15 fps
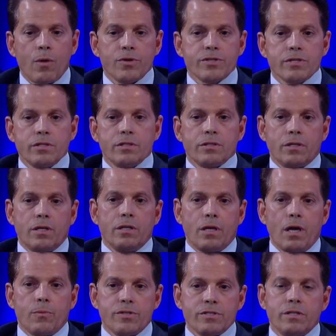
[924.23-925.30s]
I was in, in,
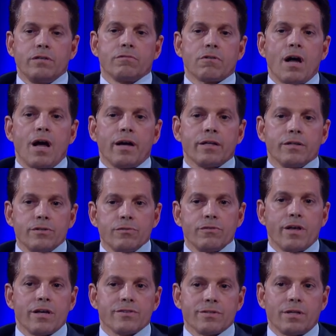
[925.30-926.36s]
I was in Iraq in
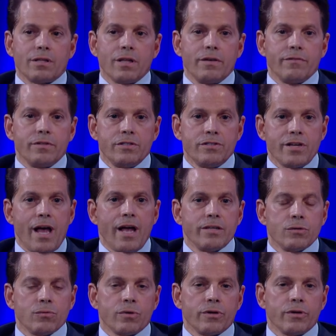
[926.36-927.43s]
2011,
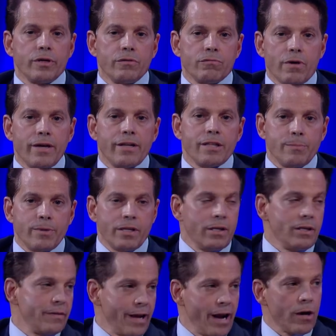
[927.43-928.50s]
January, right at the
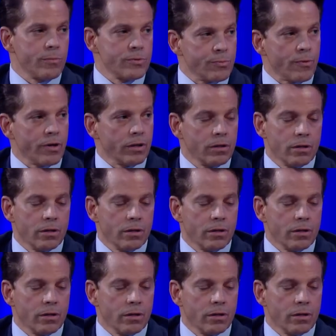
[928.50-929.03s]
beginning of the Arab Spring.